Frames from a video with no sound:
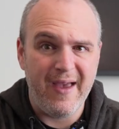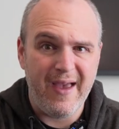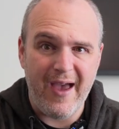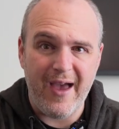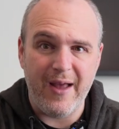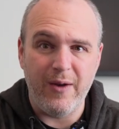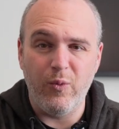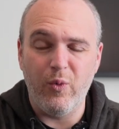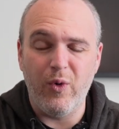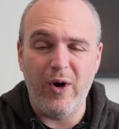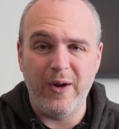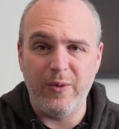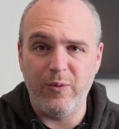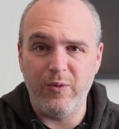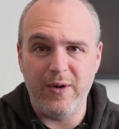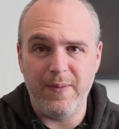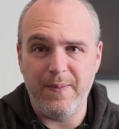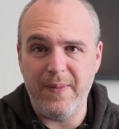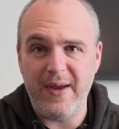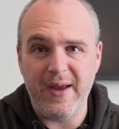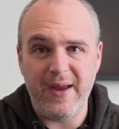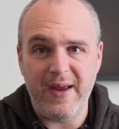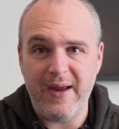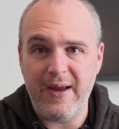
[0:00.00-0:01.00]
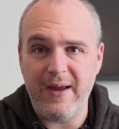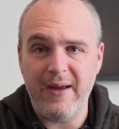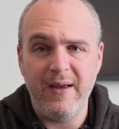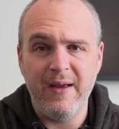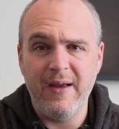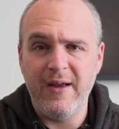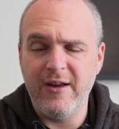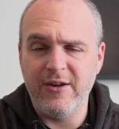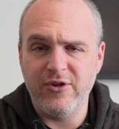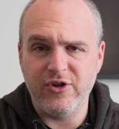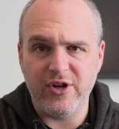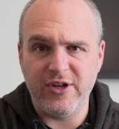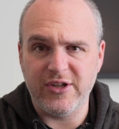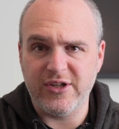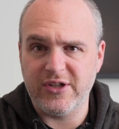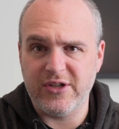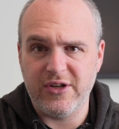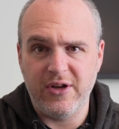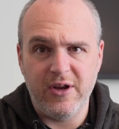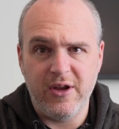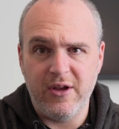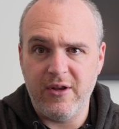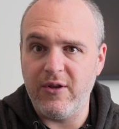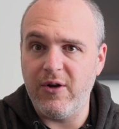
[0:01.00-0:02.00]
and one would be
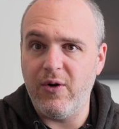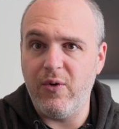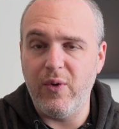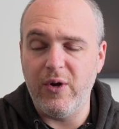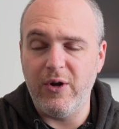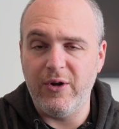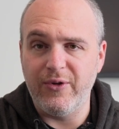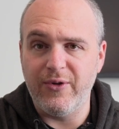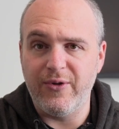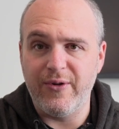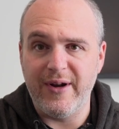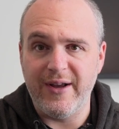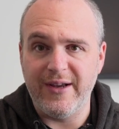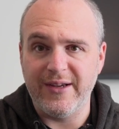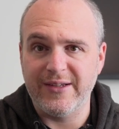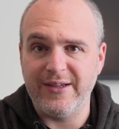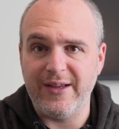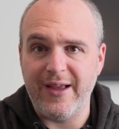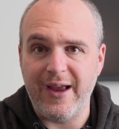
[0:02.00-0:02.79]
just the wilderness,